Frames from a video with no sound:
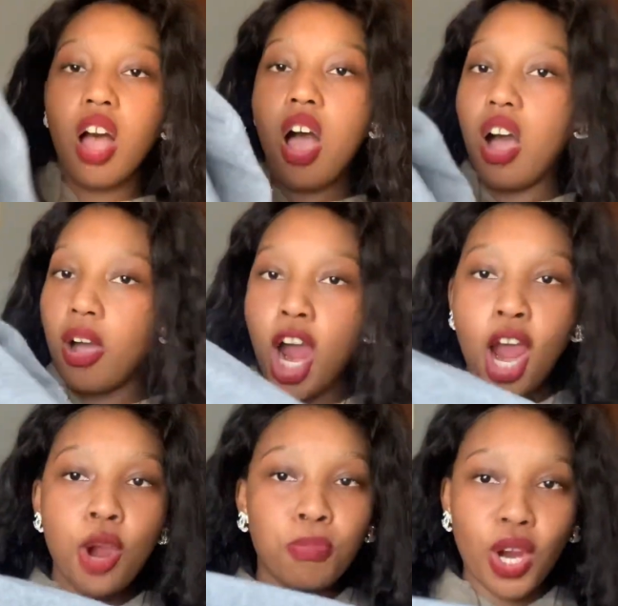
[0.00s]
oh,
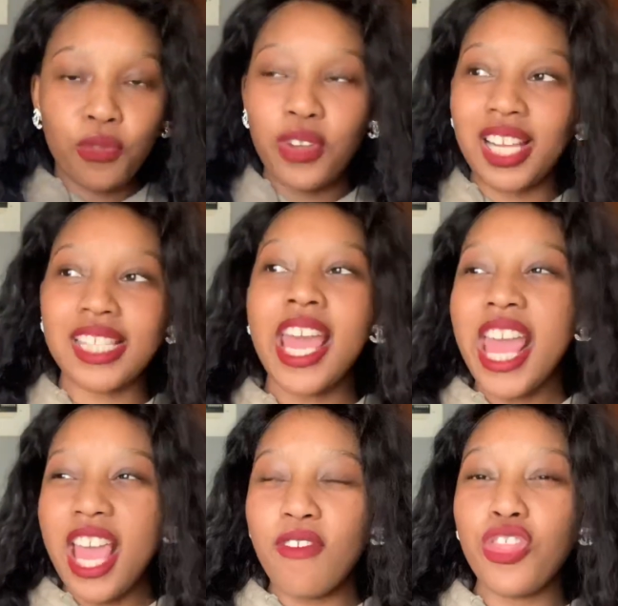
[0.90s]

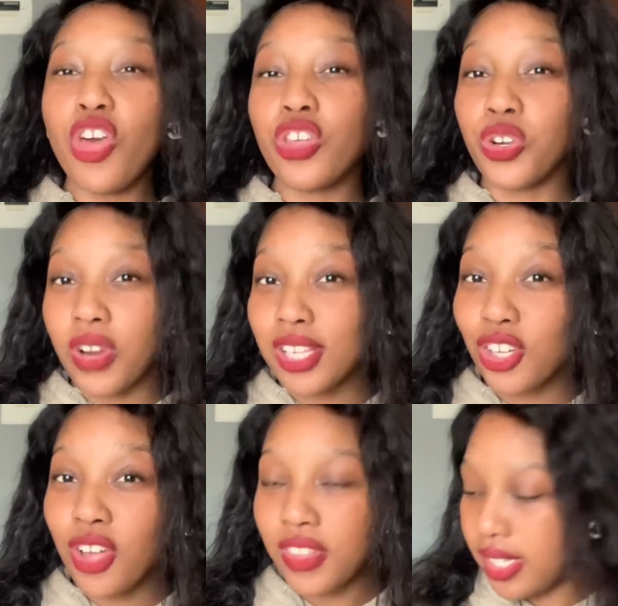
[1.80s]
perfect. Even though the grays are
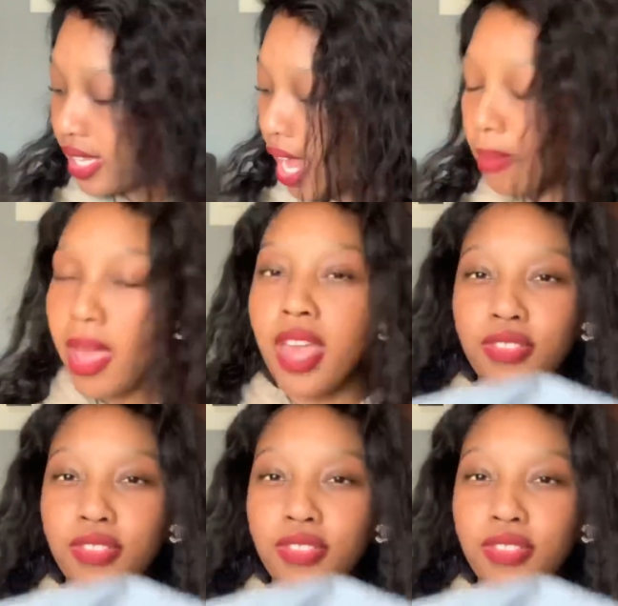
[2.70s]
not the same,